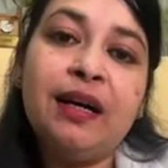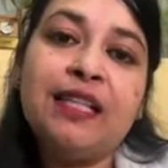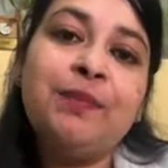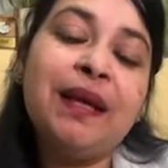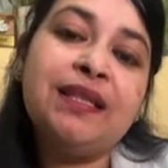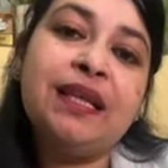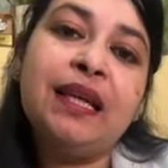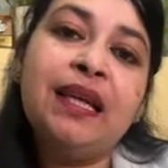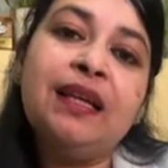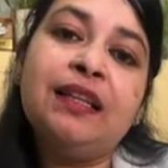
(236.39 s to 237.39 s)
It's
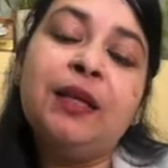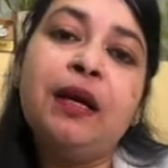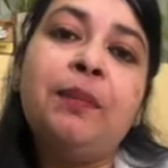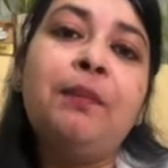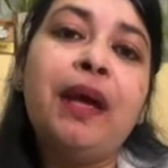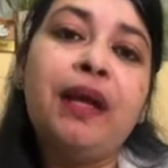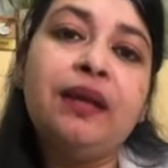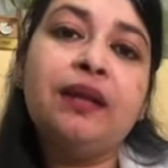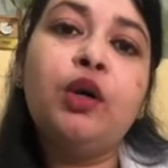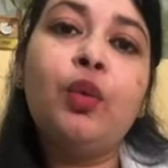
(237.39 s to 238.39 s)
basically nothing but
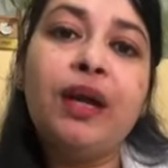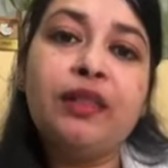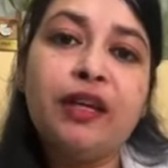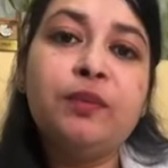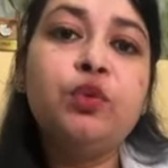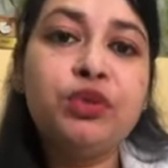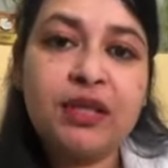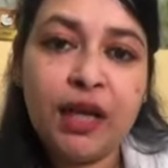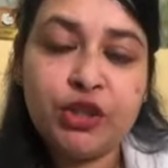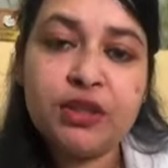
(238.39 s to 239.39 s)
men growing their
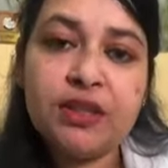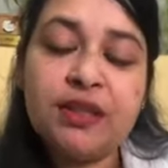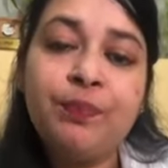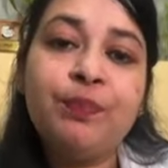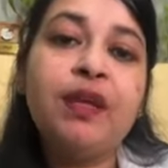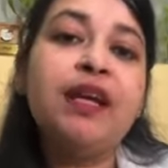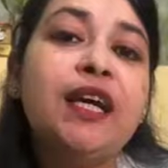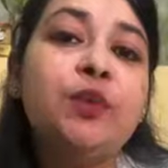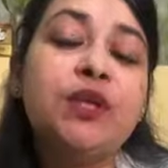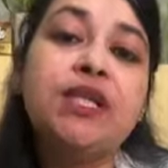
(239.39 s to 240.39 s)
mustaches.
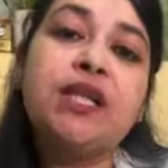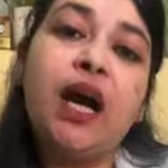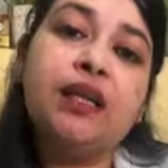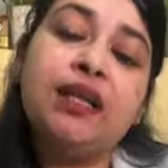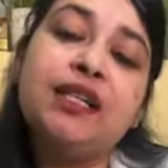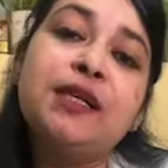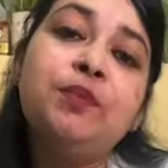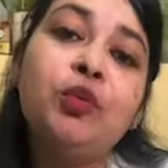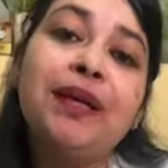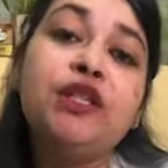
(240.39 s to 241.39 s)
It was started as a
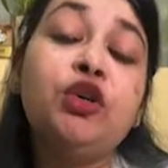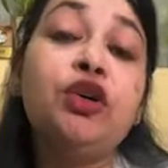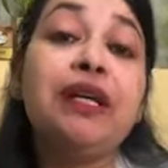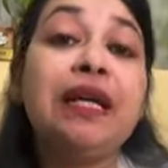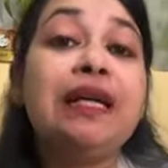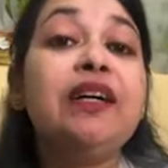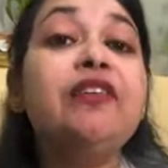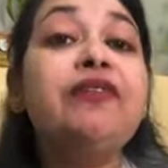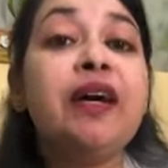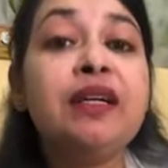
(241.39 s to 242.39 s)
movement to create
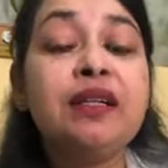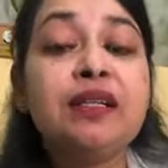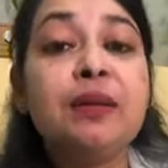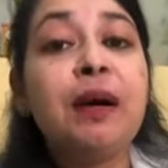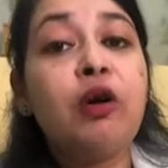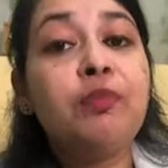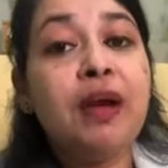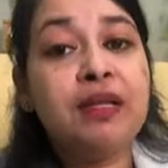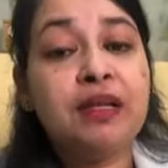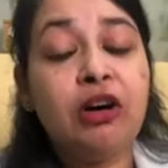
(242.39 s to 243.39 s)
awareness about
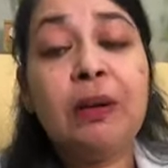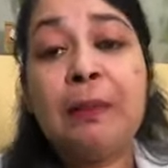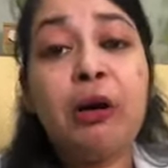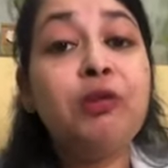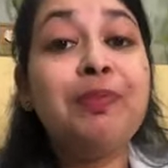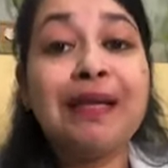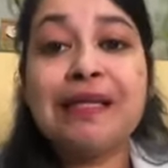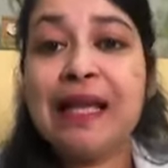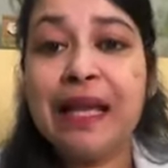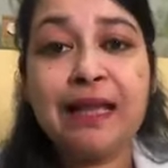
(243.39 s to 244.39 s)
men's
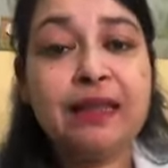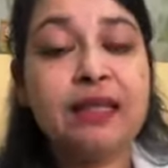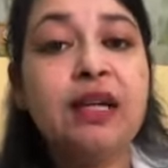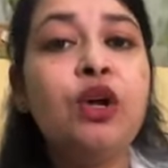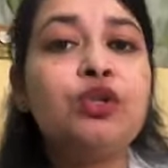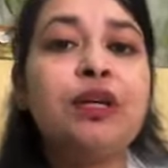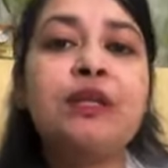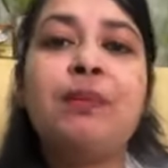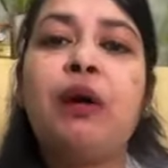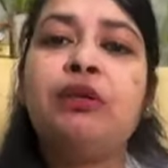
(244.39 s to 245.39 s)
health. So
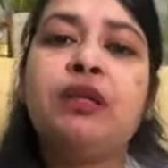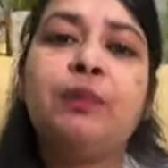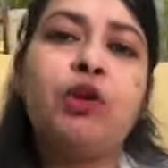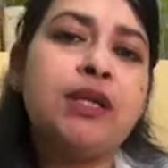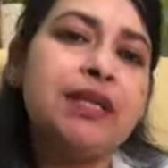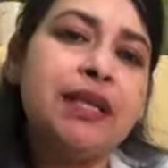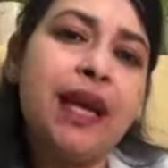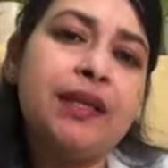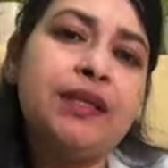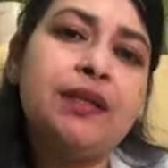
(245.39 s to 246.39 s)
it's about the prostate
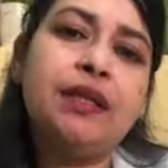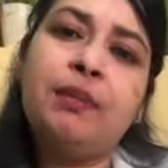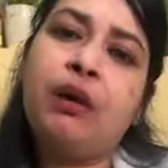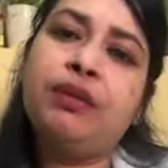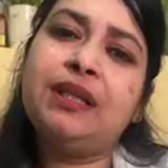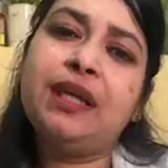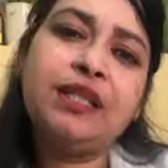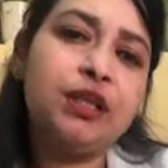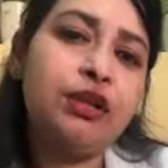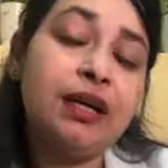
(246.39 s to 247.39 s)
cancer, about the
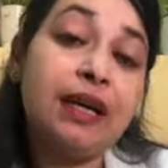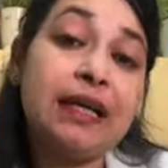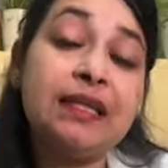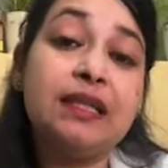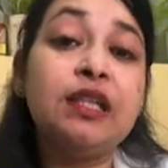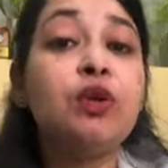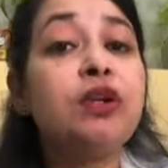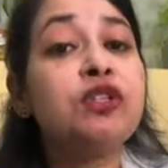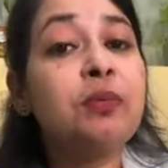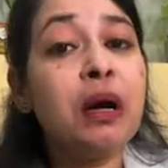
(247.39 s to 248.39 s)
testicular cancer, and
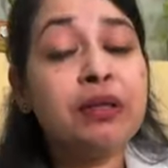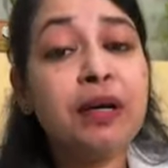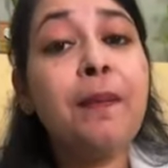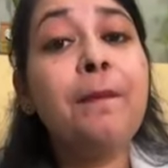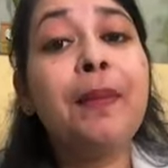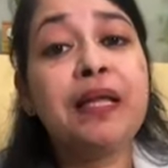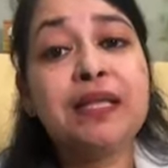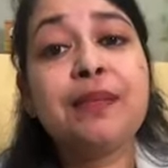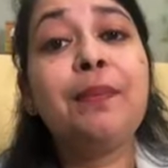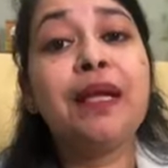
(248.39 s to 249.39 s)
also about the
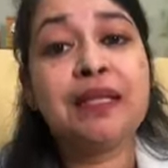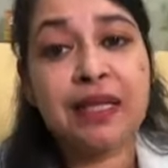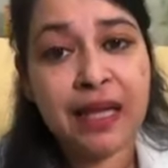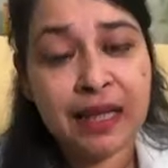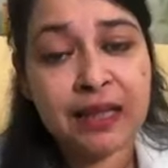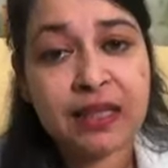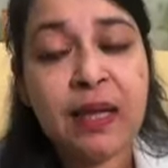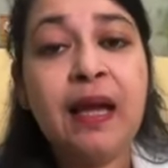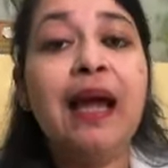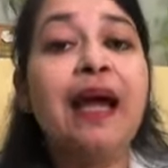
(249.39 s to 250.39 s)
men's mental health.
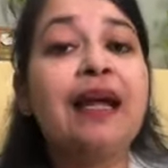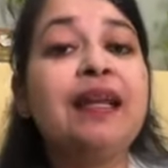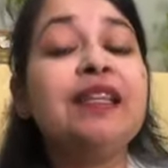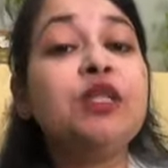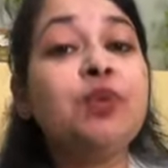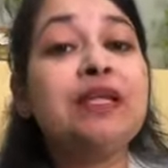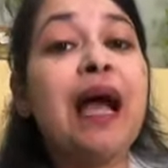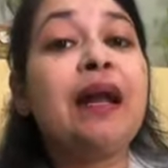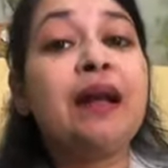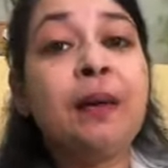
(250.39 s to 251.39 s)
And this was
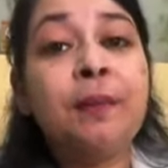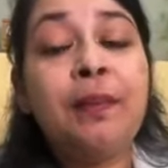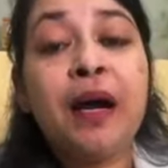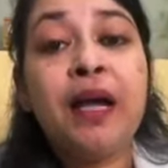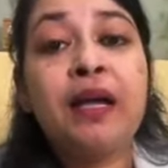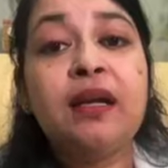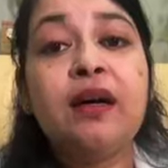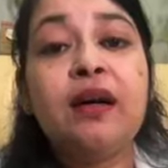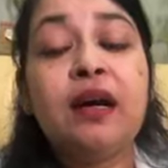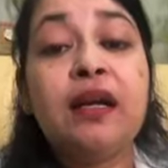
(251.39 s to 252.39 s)
added up by
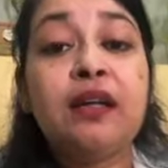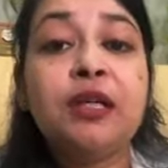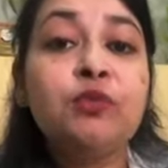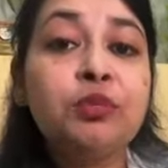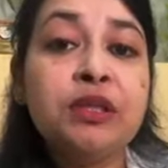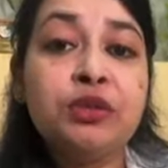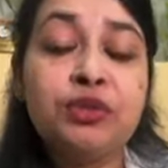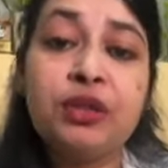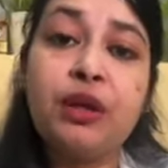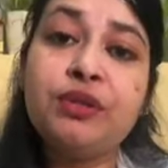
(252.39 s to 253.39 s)
another movement in
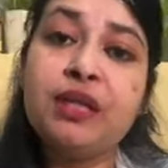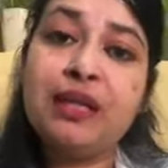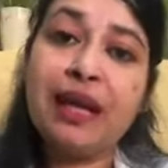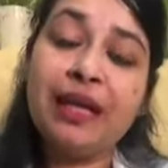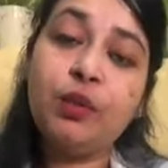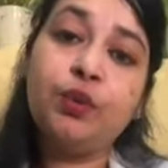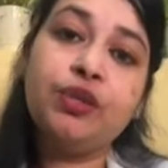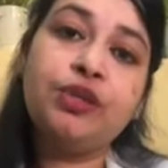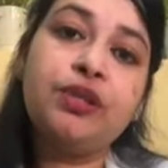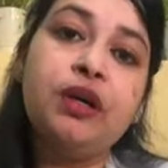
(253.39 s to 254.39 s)
2009,
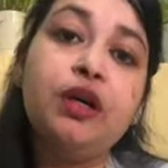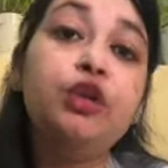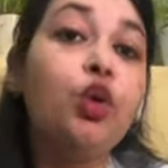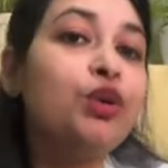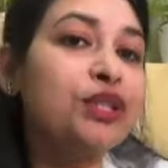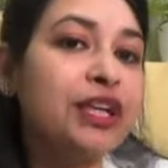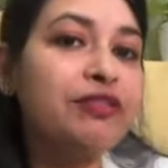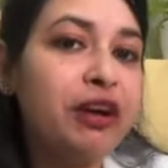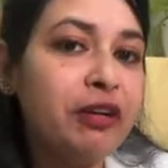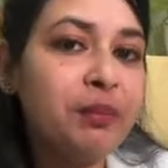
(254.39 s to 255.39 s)
which is the No
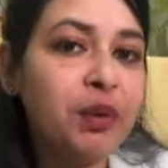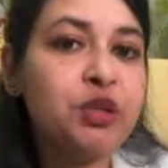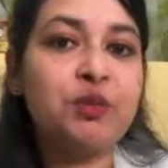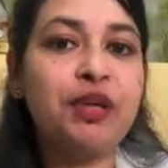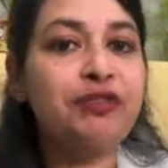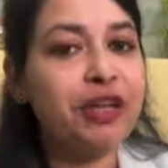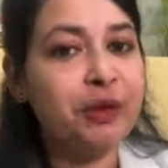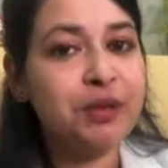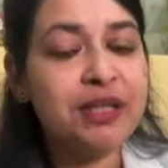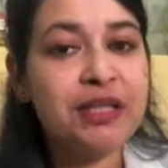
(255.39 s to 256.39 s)
Shave November, which is pretty
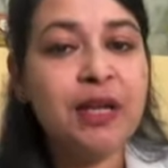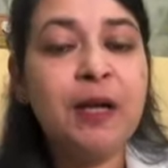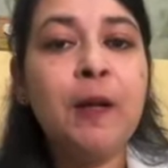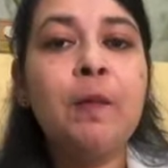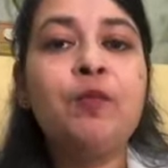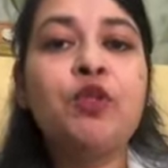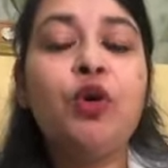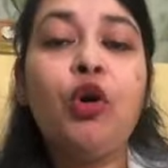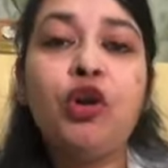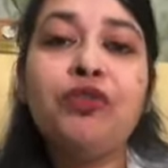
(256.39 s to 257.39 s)
famous. So
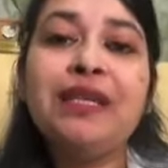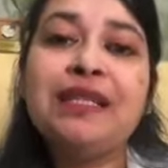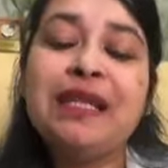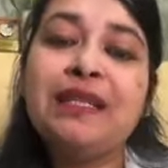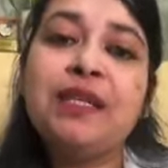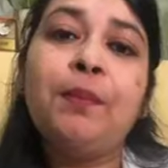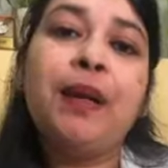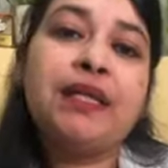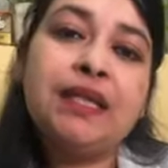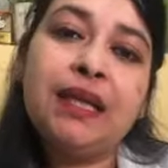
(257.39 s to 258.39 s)
all of these things are
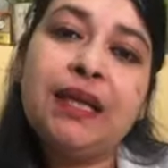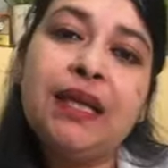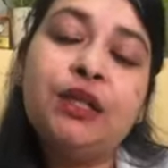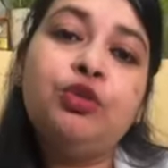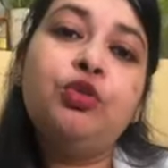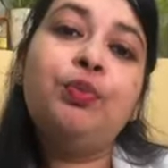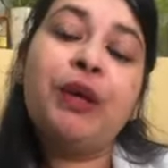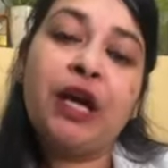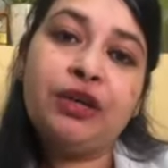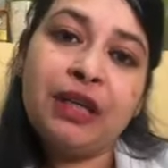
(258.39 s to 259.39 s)
basically to
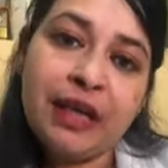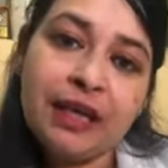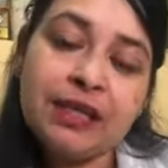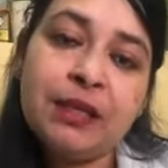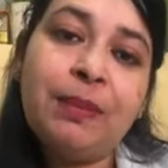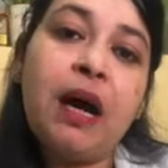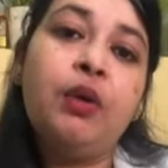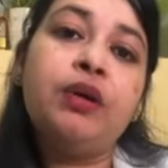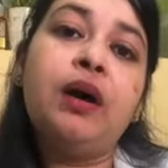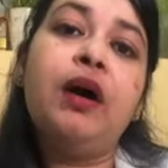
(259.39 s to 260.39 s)
prioritize
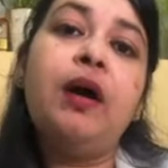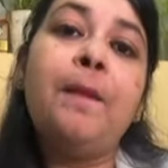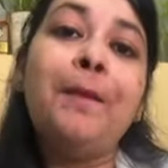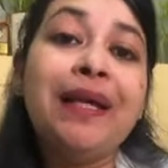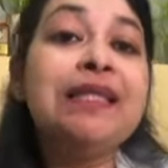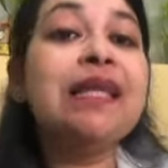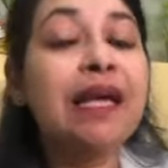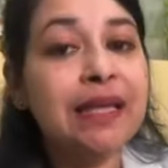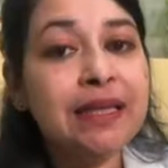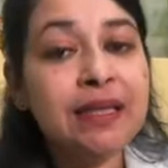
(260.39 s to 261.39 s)
about men's
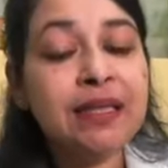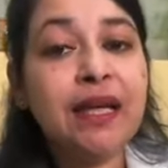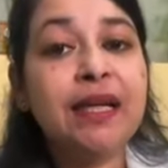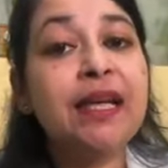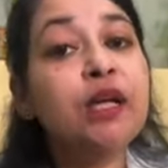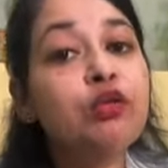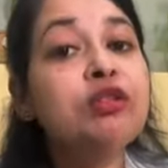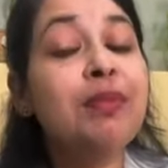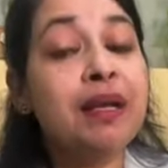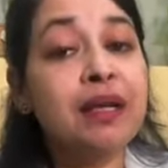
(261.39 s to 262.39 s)
health. That
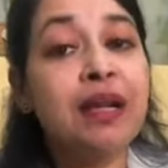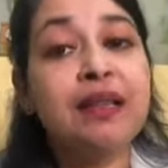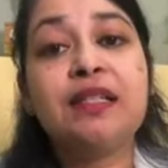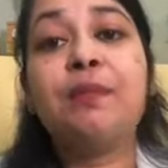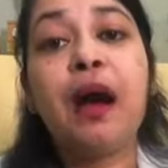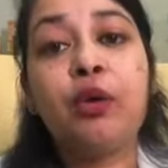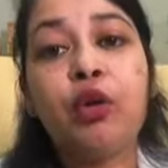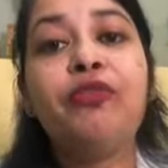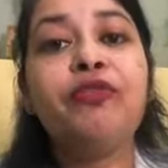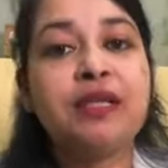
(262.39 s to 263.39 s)
includes mental health as a
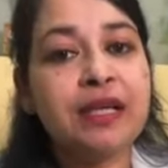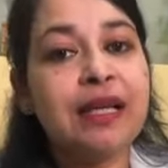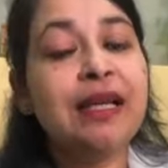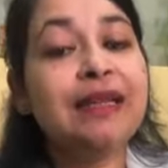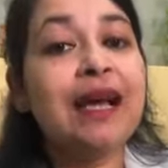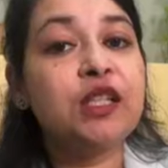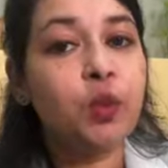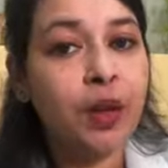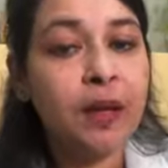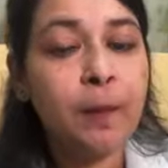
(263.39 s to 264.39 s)
part of physical health as
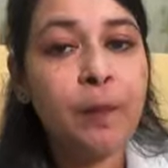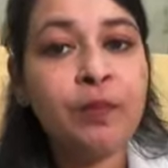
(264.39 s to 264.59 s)
well.